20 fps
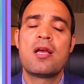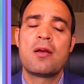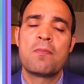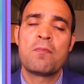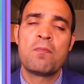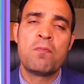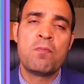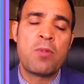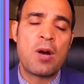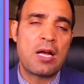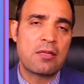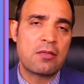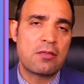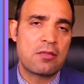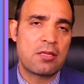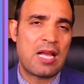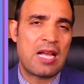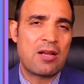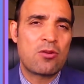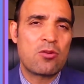
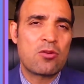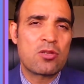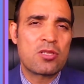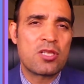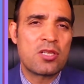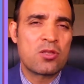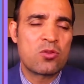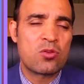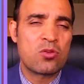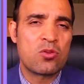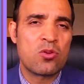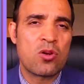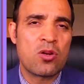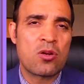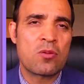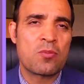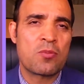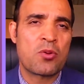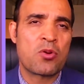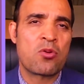but according to your
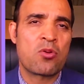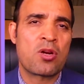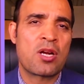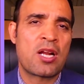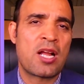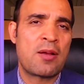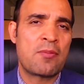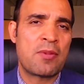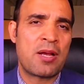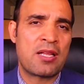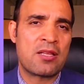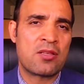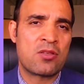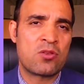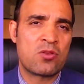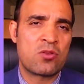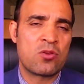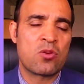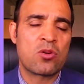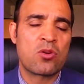program and
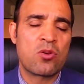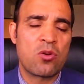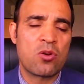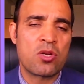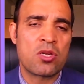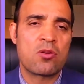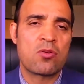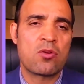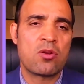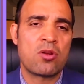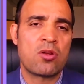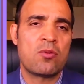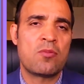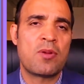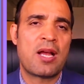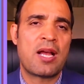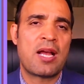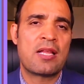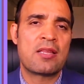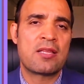your curriculum
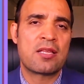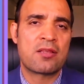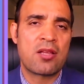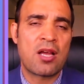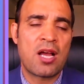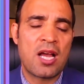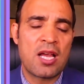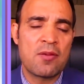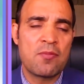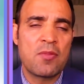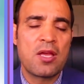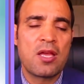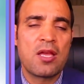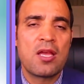and the time,